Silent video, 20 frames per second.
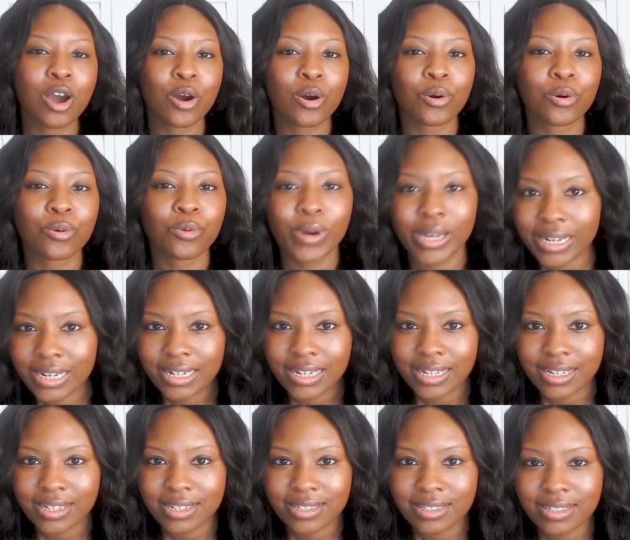what it
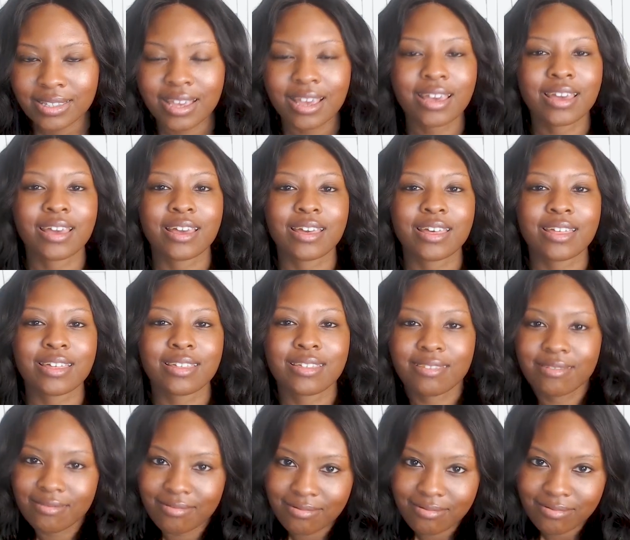is.
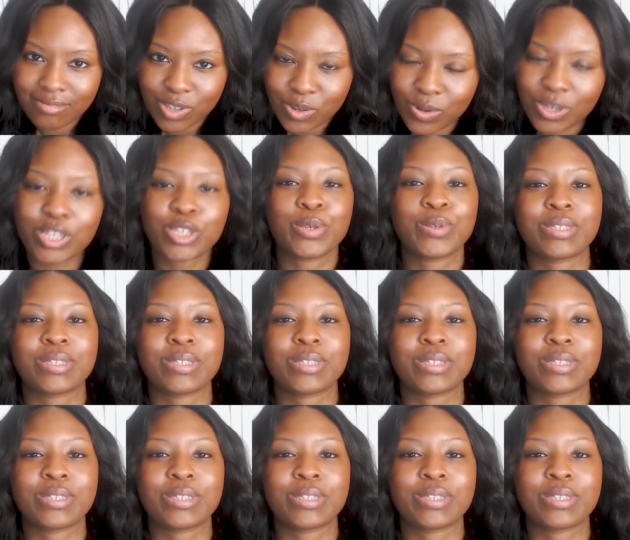You can use